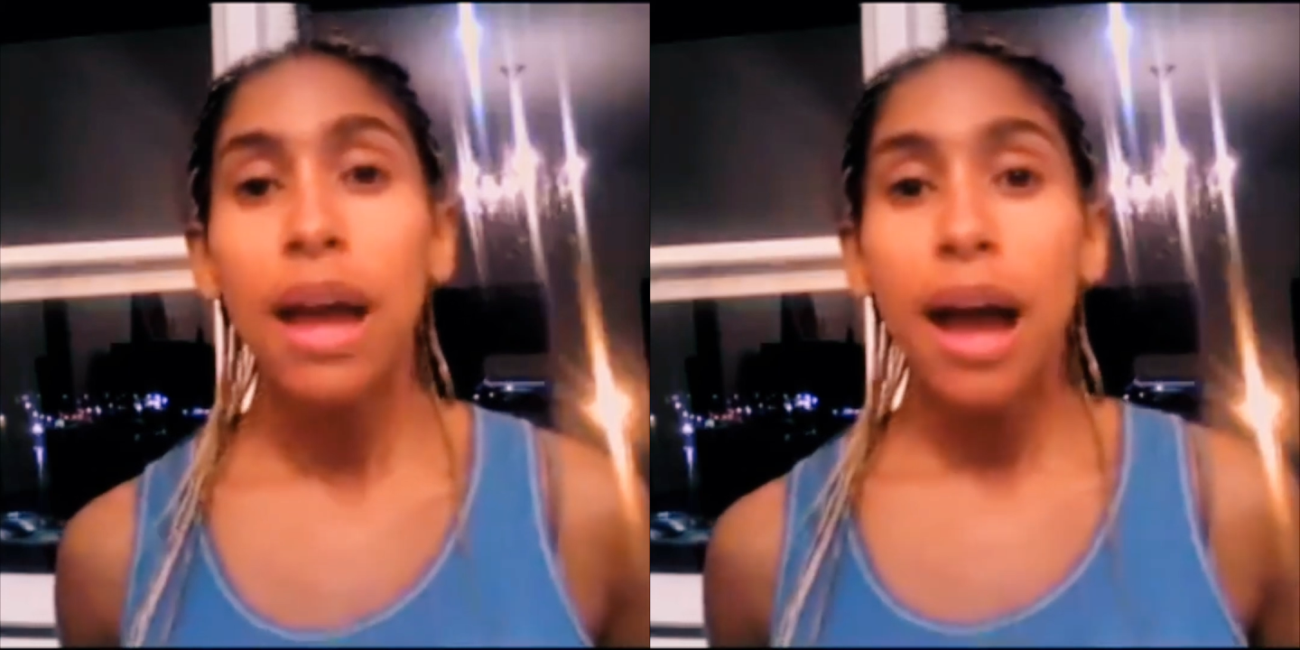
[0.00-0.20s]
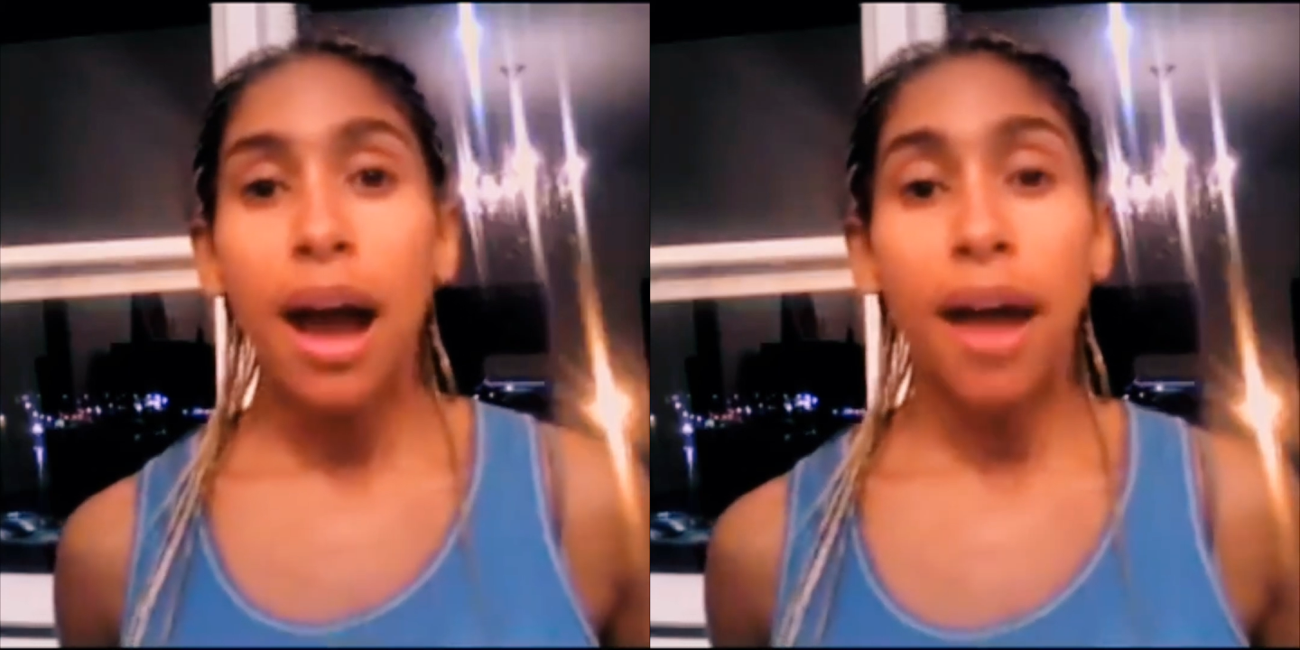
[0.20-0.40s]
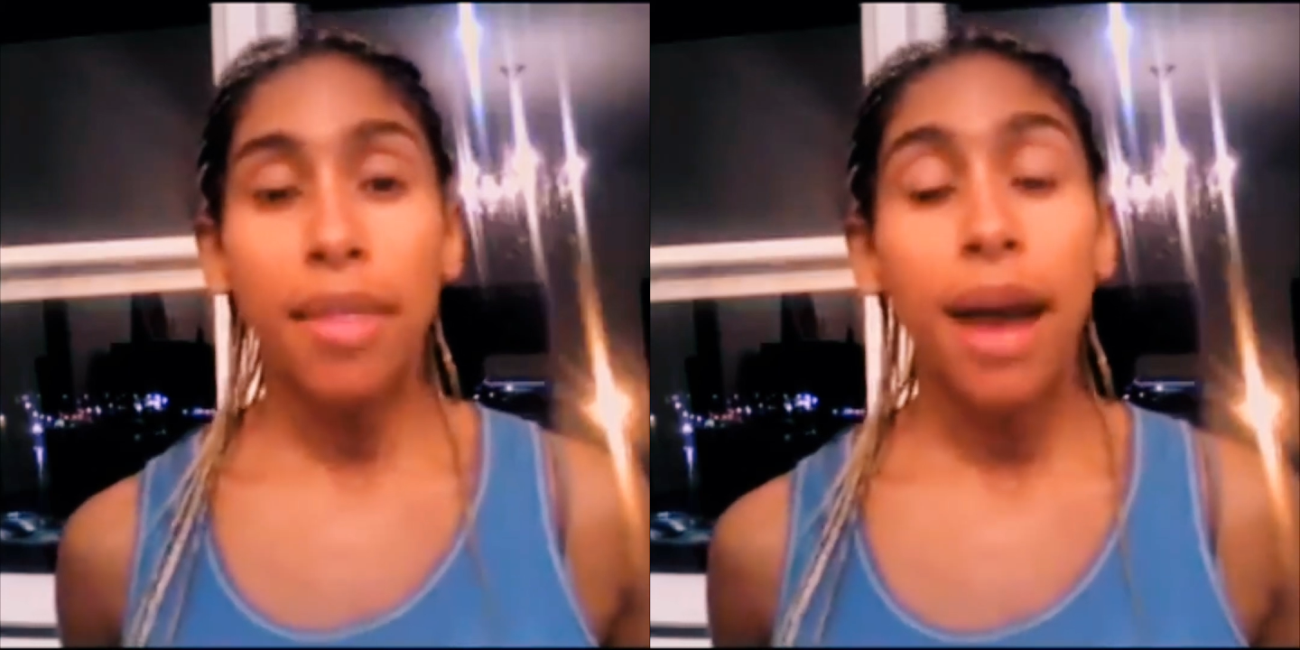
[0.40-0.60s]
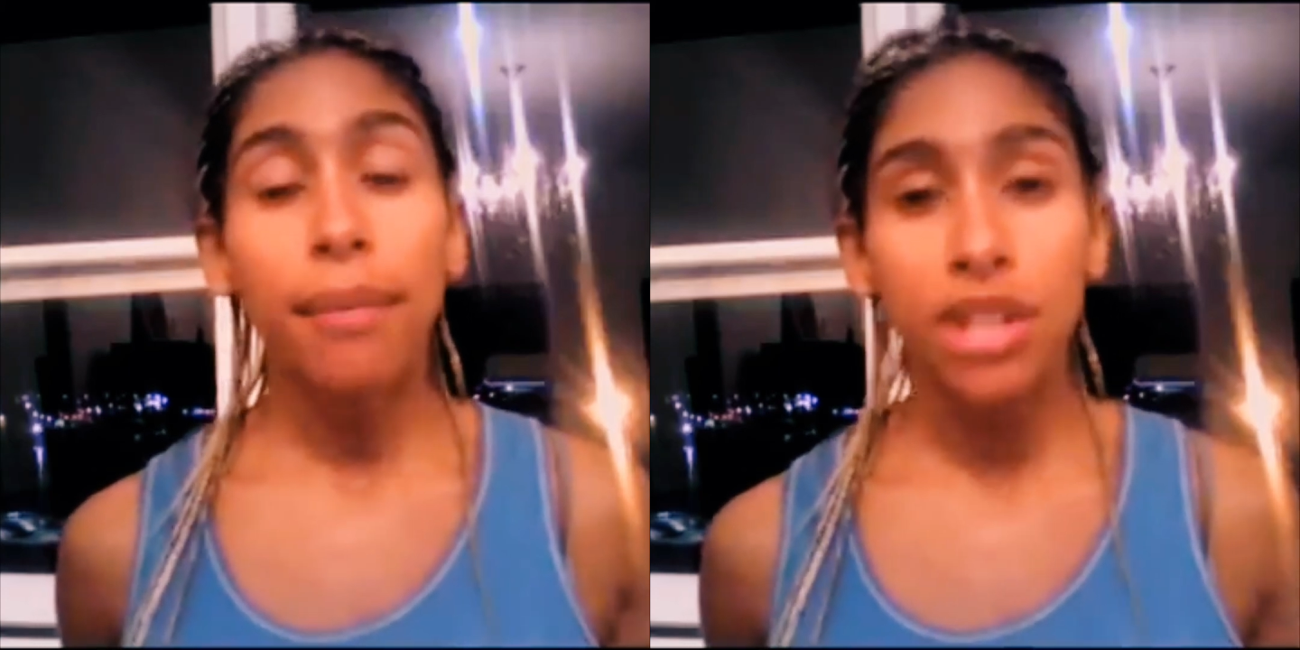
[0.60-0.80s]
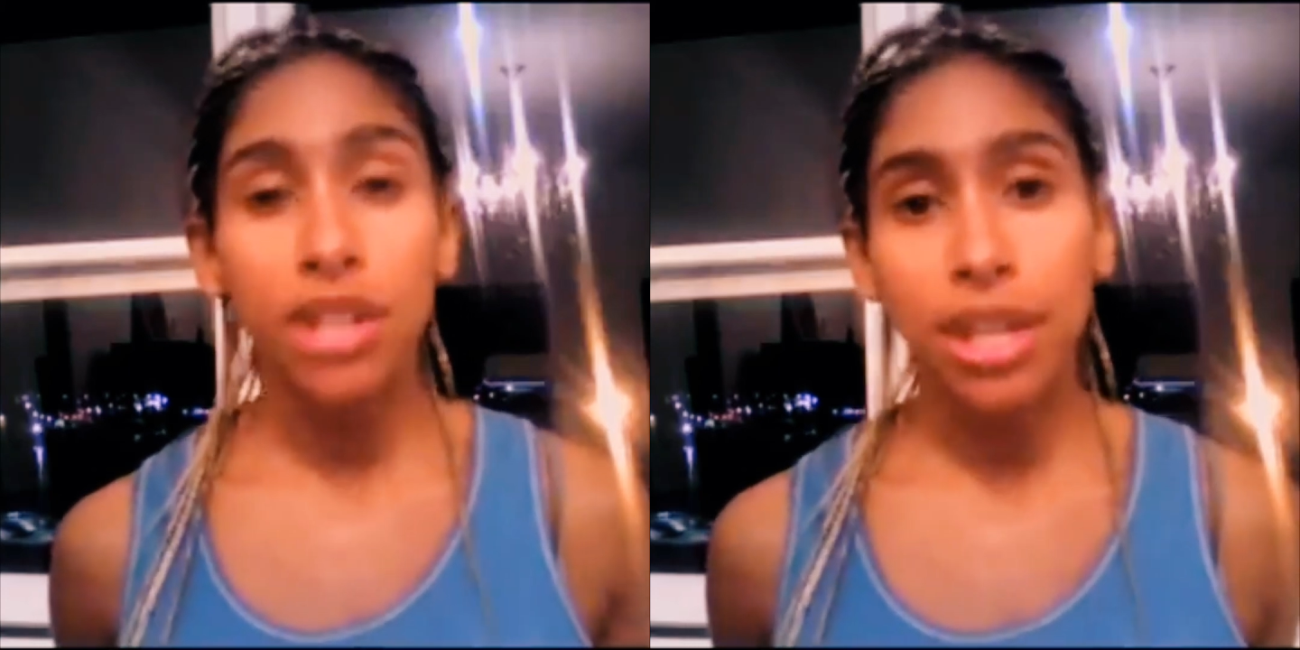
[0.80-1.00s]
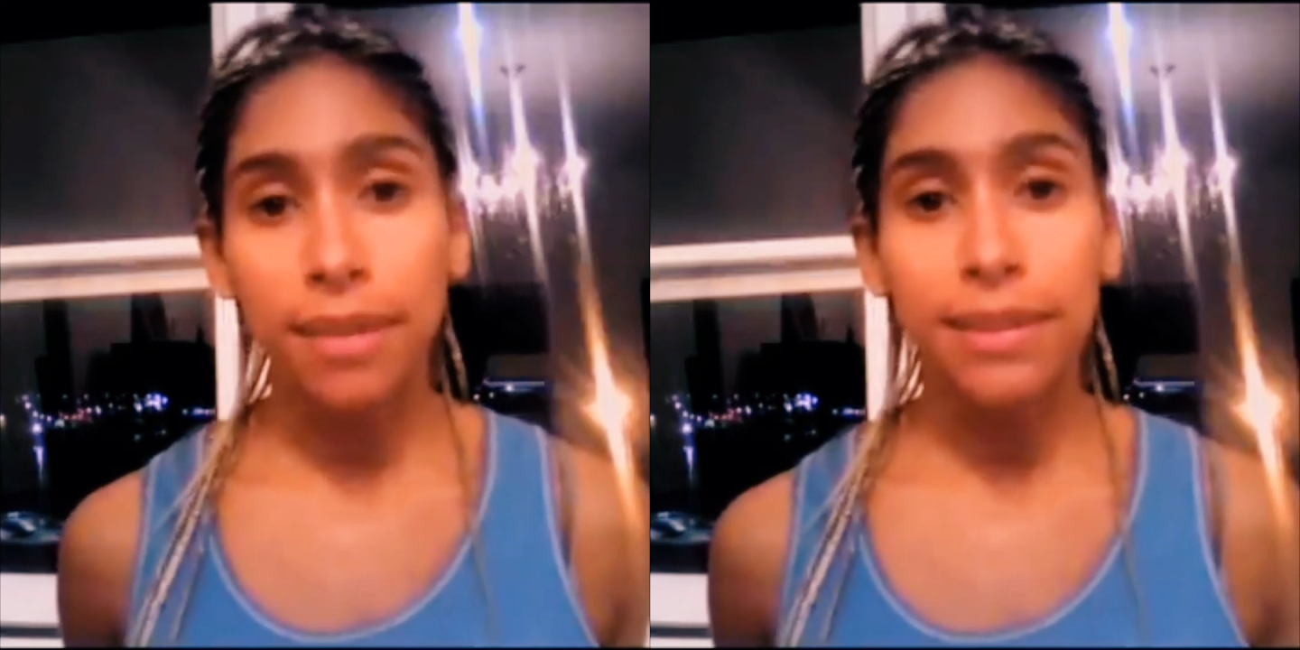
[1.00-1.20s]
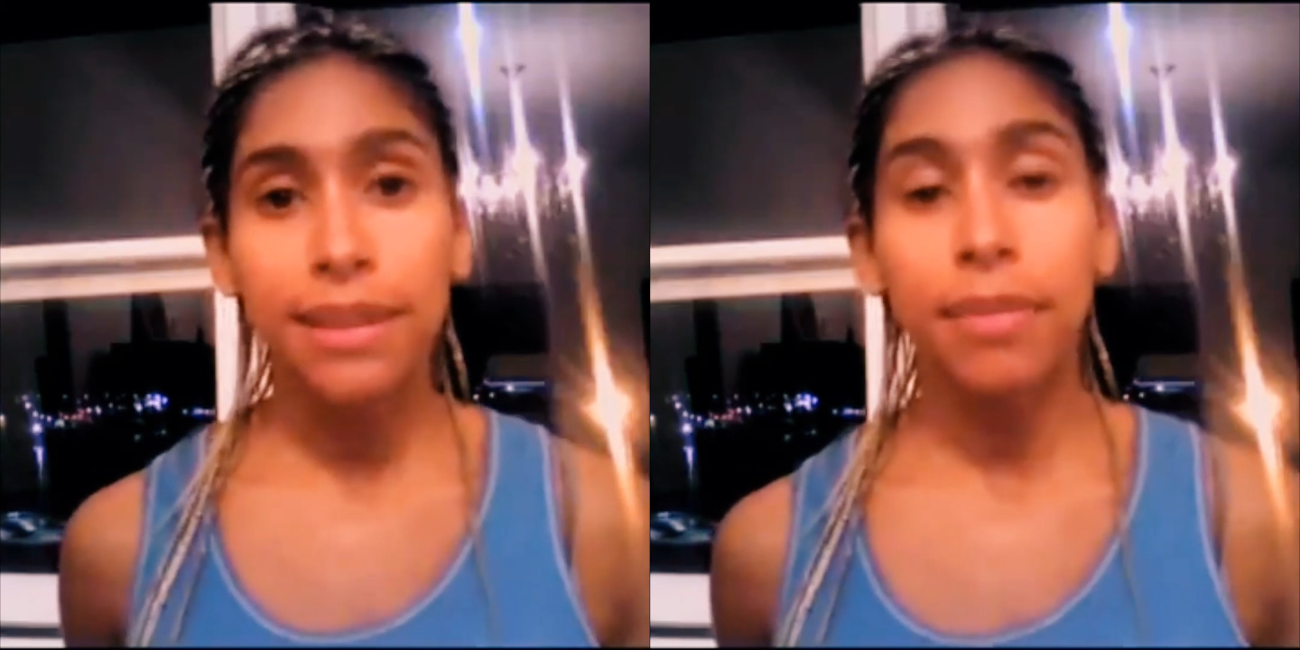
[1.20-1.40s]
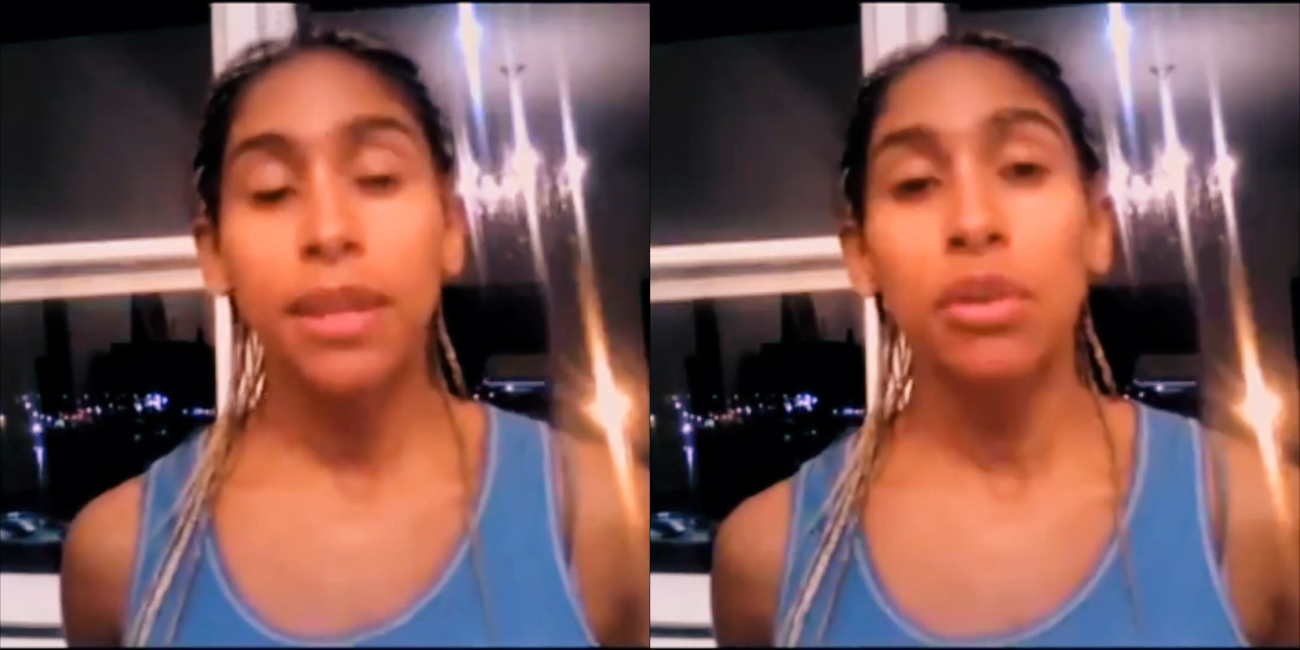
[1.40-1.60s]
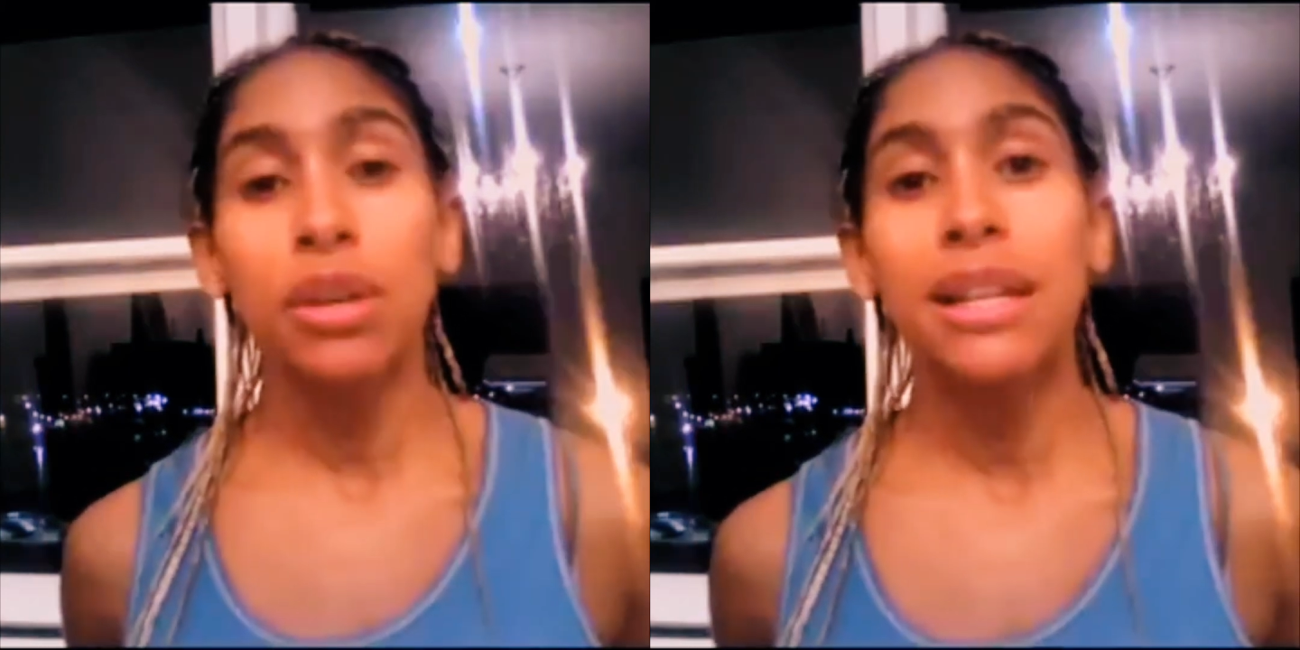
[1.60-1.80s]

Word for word: either have achieved something or you